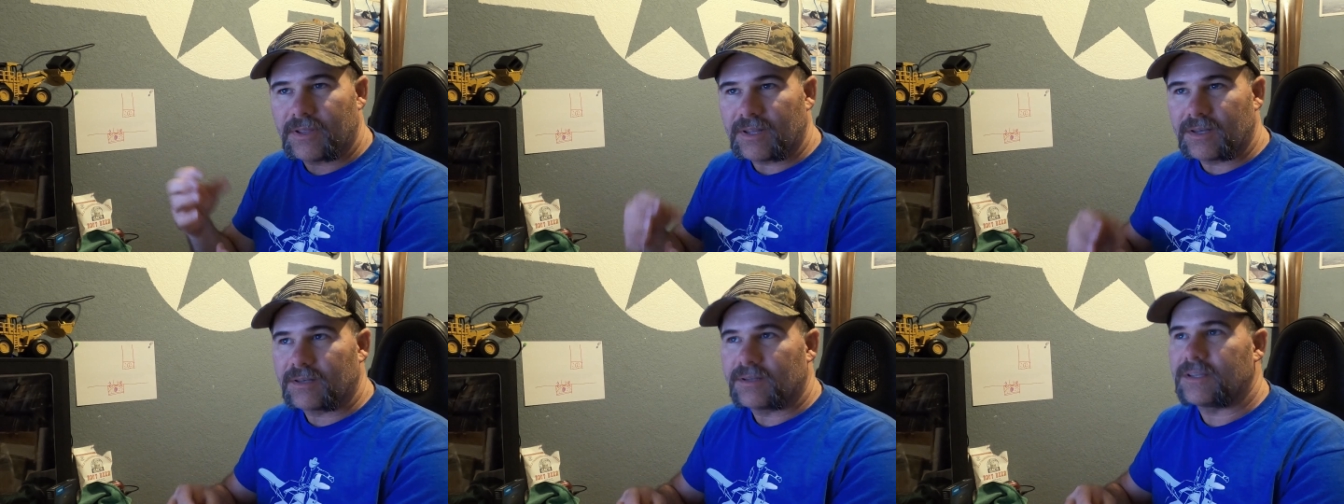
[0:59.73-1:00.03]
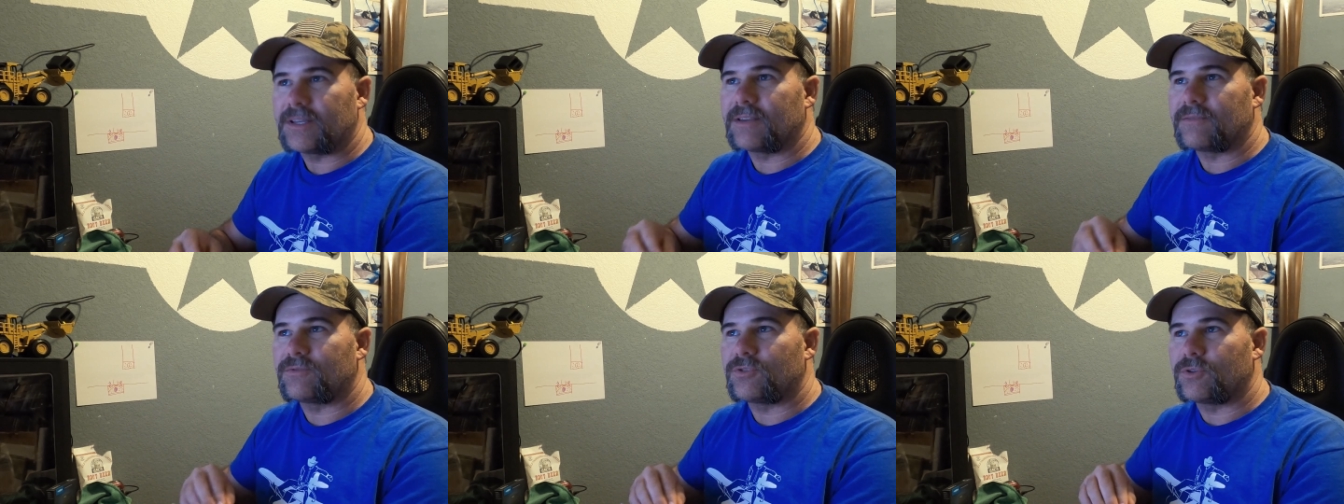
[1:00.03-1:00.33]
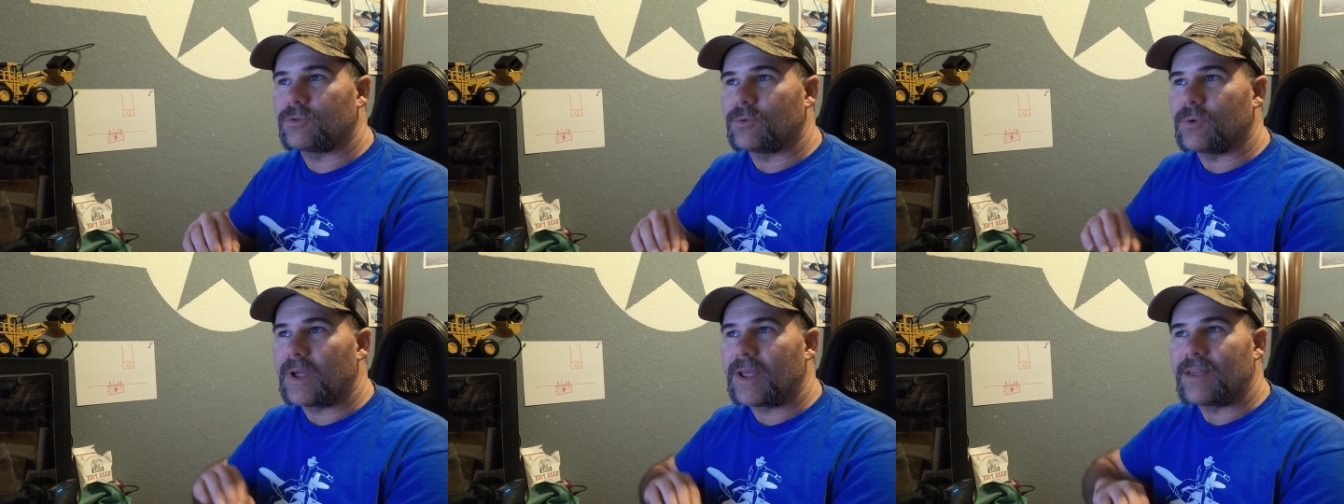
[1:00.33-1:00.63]
it gives
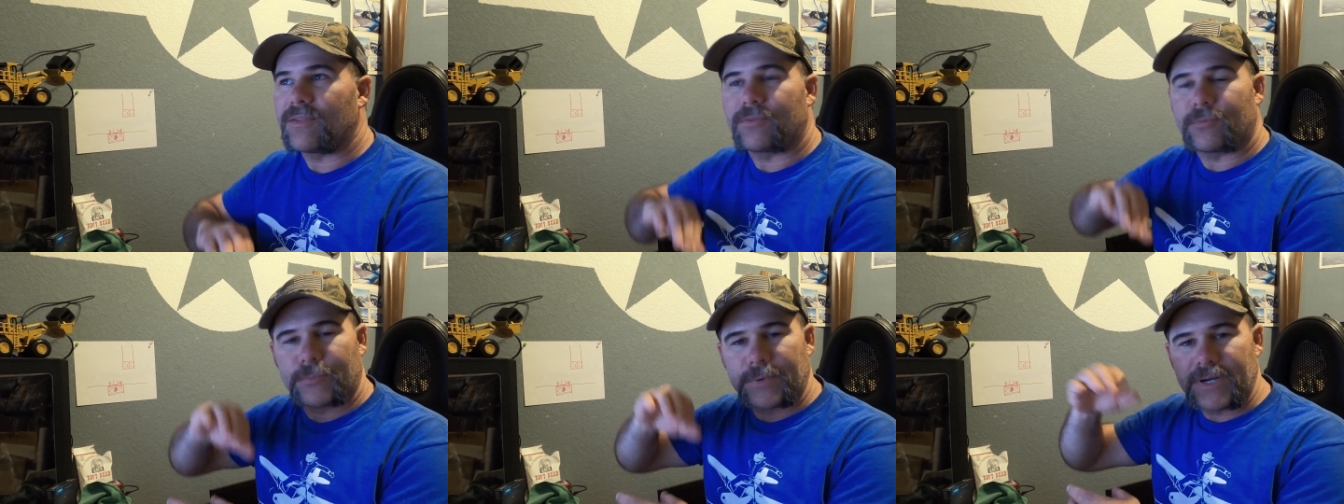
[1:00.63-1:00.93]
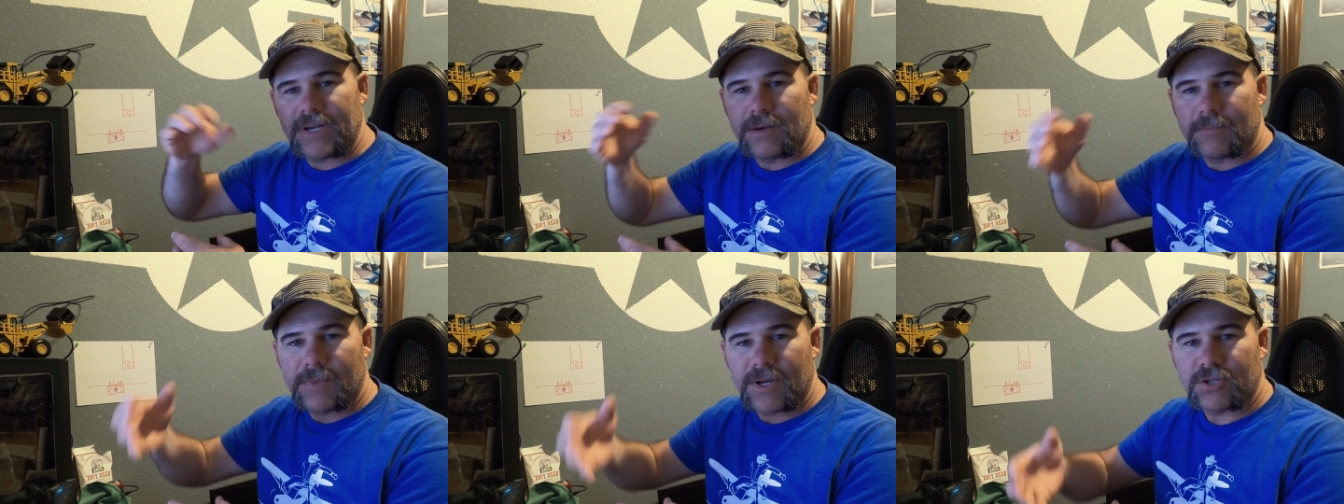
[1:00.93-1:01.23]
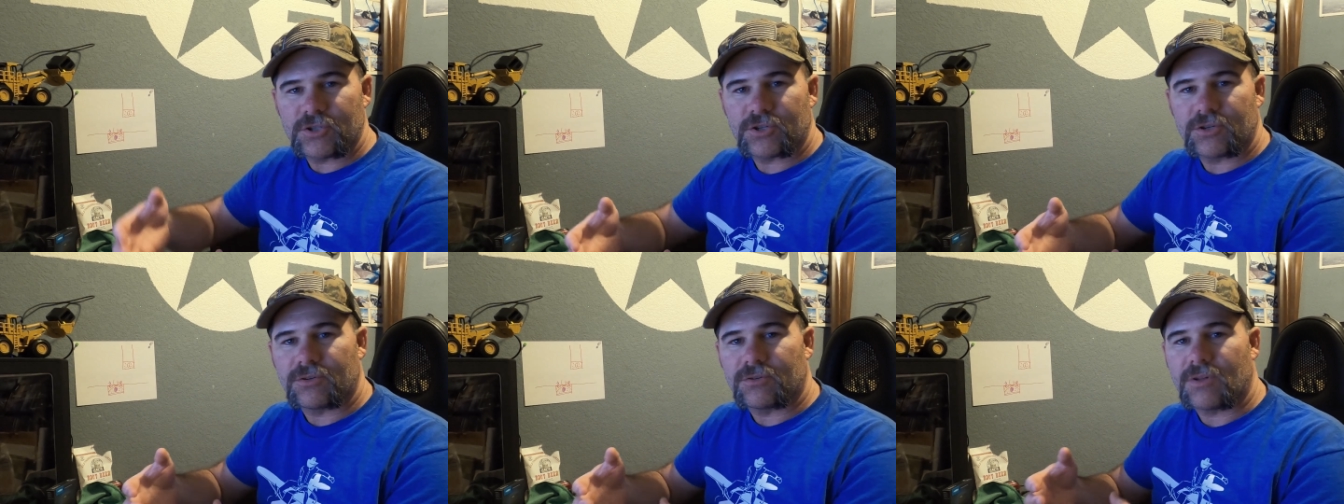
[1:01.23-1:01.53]
you a
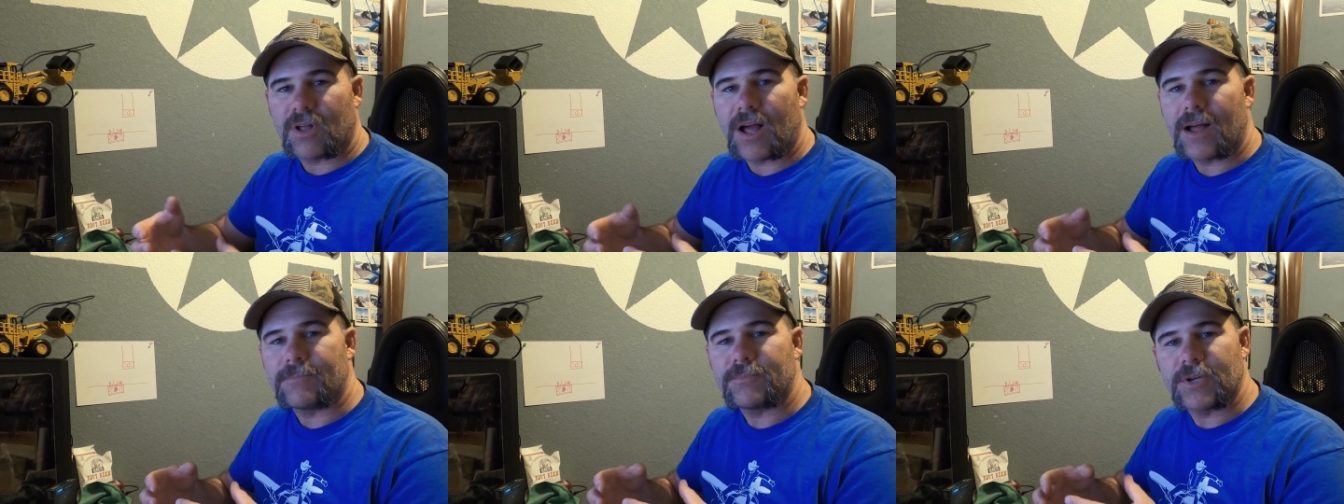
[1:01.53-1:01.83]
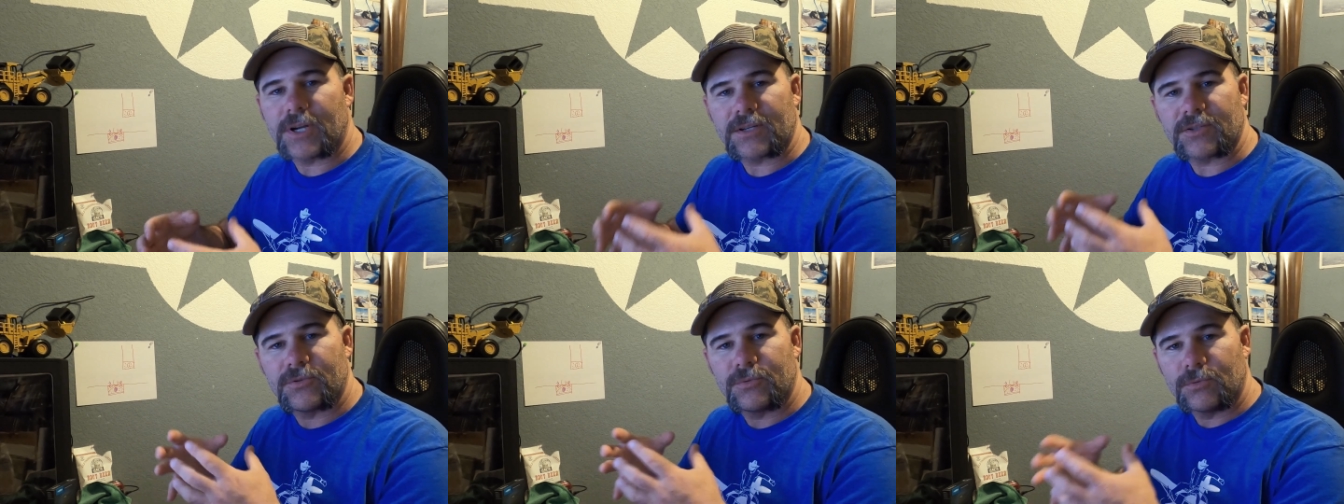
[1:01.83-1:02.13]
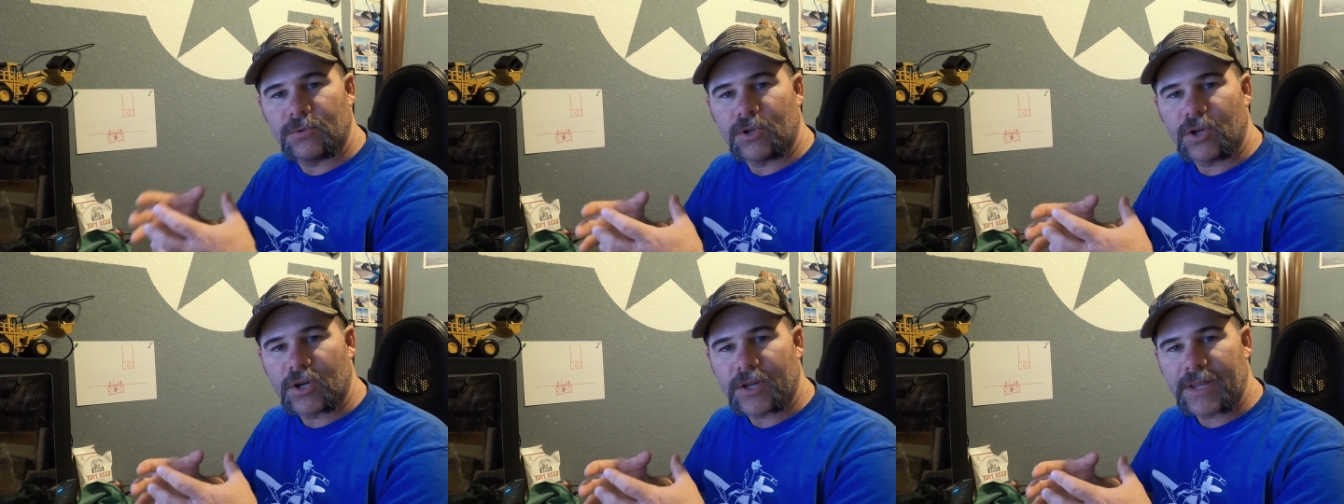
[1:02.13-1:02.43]
three-dimensional object
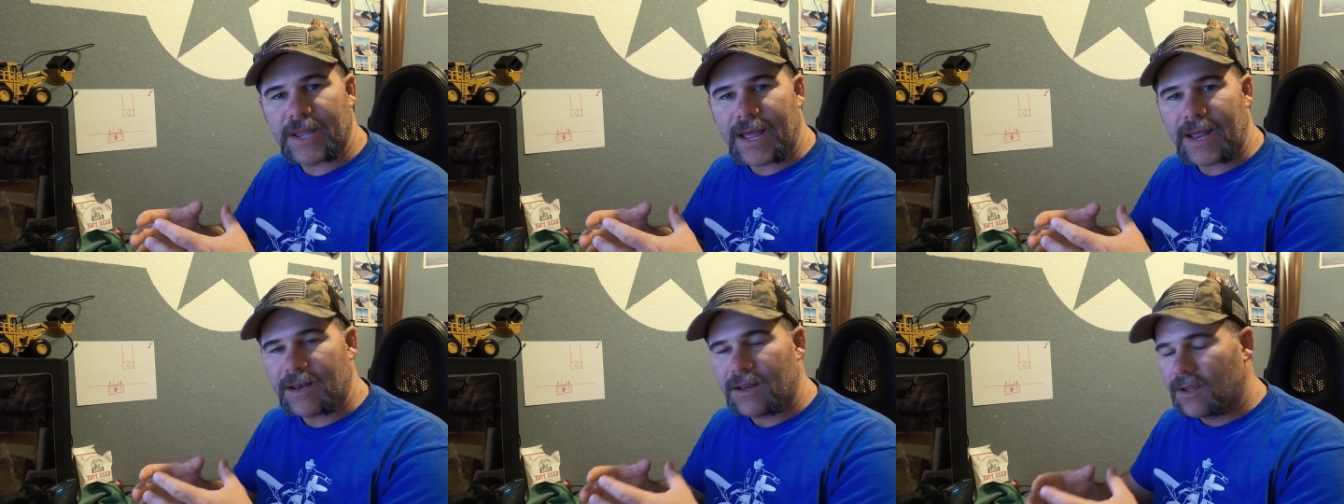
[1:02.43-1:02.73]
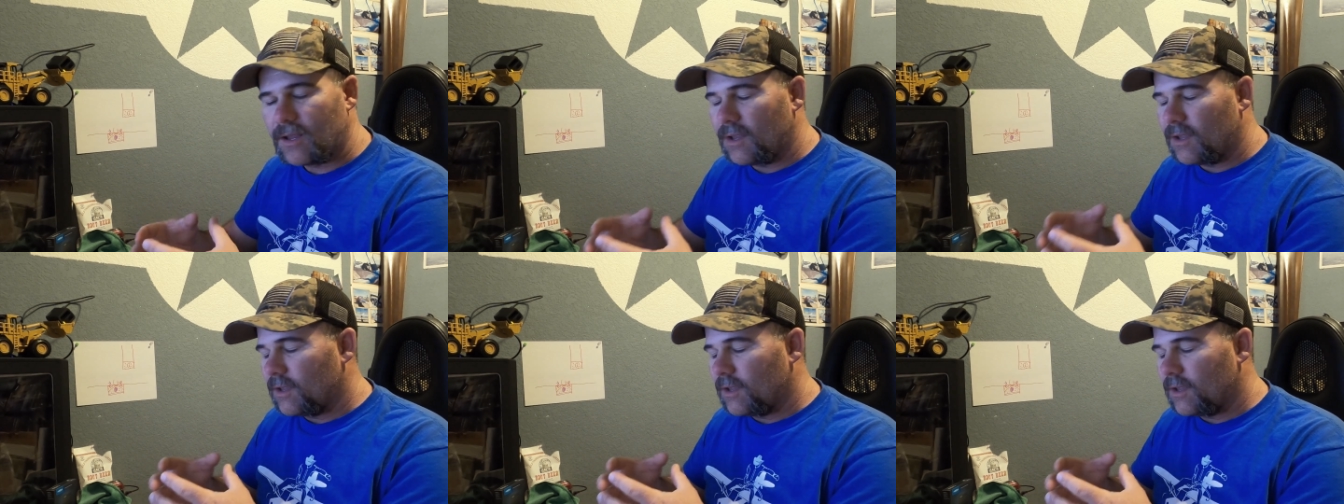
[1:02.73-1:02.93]
to look at.